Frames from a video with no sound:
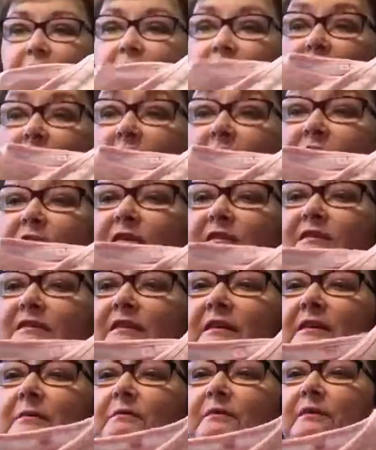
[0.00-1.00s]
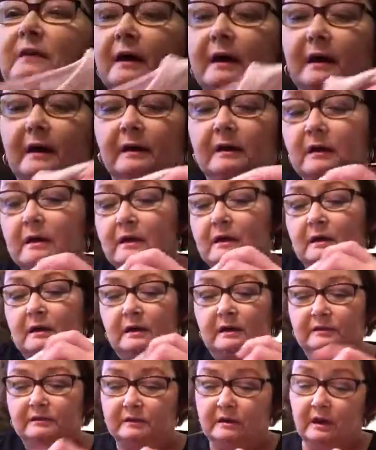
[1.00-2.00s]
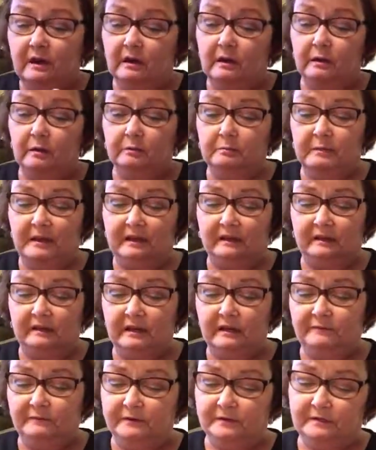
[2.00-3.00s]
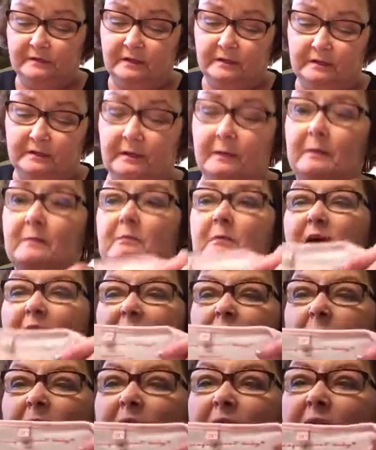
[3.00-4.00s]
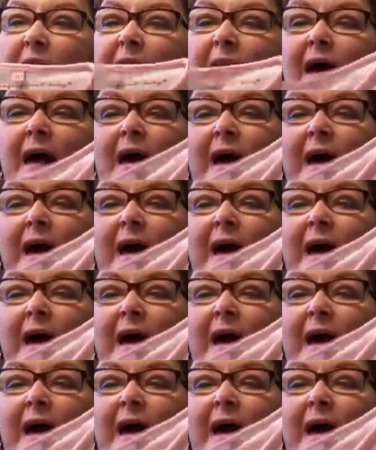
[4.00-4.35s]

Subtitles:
Look at this sleep sack. It's called Magnificent Baby.